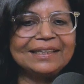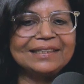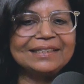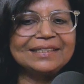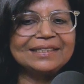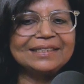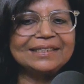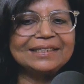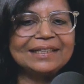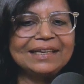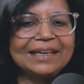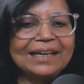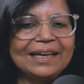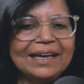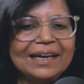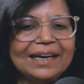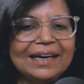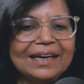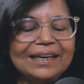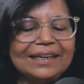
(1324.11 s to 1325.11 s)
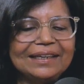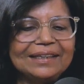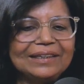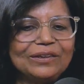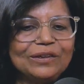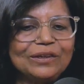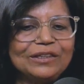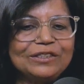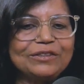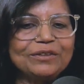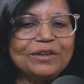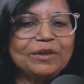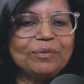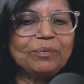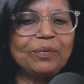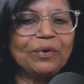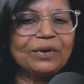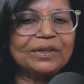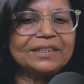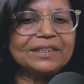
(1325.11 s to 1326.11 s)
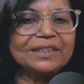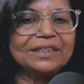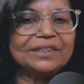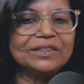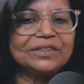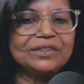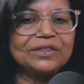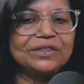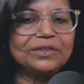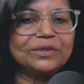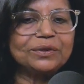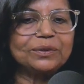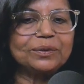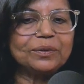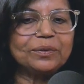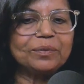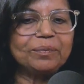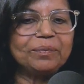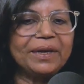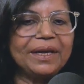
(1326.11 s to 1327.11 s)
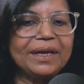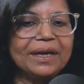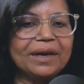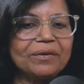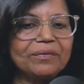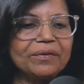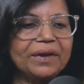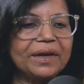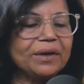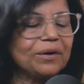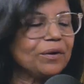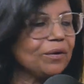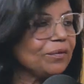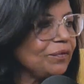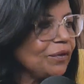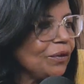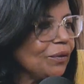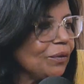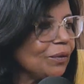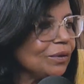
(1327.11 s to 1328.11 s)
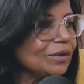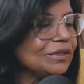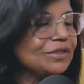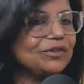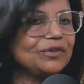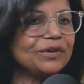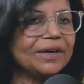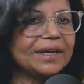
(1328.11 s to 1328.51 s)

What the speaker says: it's also important to be aware of your own